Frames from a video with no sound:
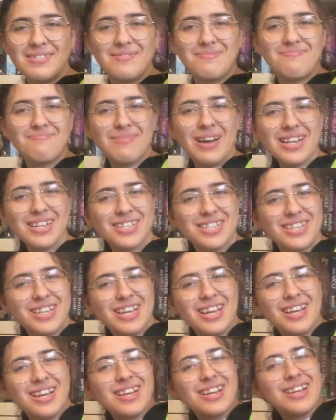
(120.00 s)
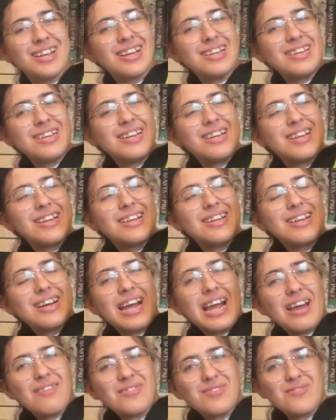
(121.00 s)
matching. I
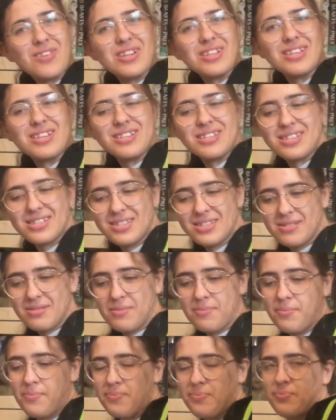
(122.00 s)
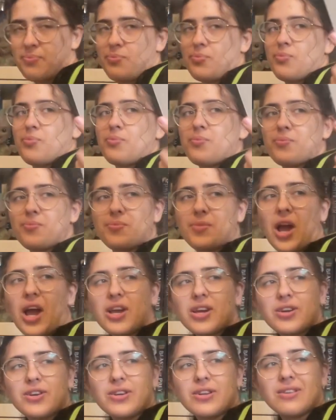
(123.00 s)
haven't read this. I
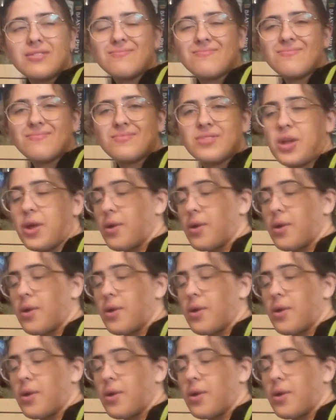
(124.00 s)
could, no,